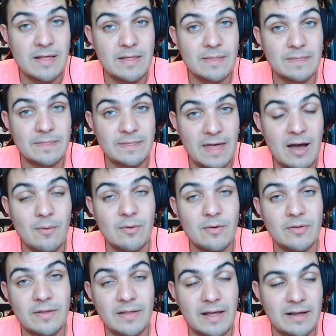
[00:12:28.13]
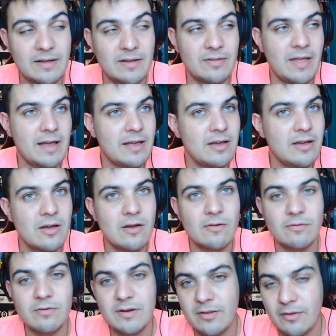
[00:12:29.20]
that was like because like
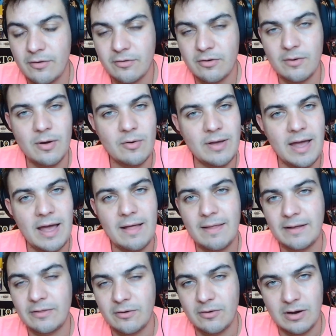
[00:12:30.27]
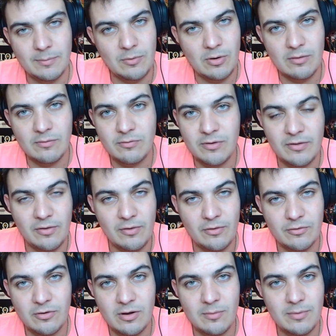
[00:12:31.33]
Free Solo Scrub. Okay, I like the grit more on Free Solo
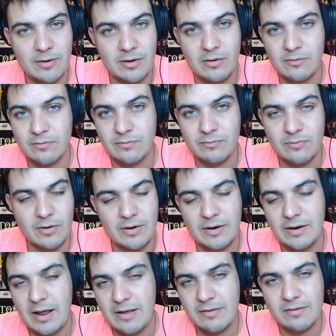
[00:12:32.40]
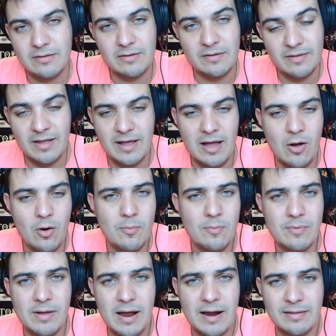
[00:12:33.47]
Scrub. Like on a nice because like I
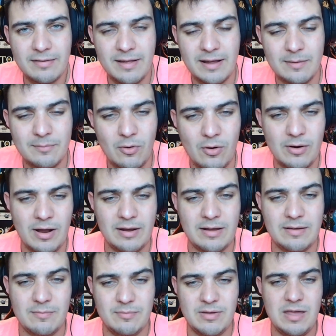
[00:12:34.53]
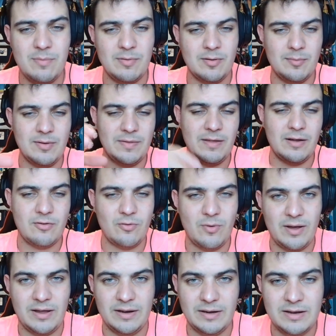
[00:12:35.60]
got a second bar, I keeping them in there so I
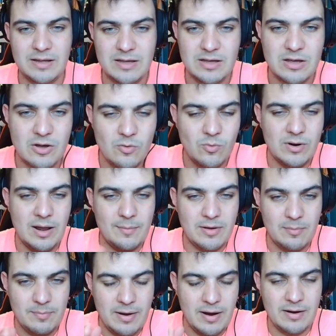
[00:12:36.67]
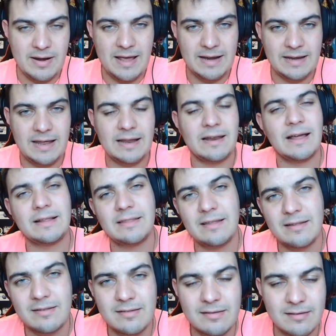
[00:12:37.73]
can when I'm comparing head to head like
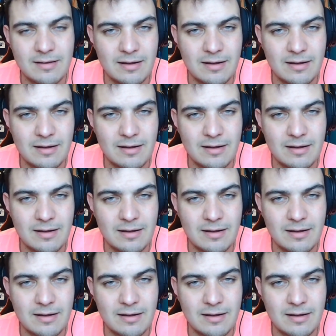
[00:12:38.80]
this.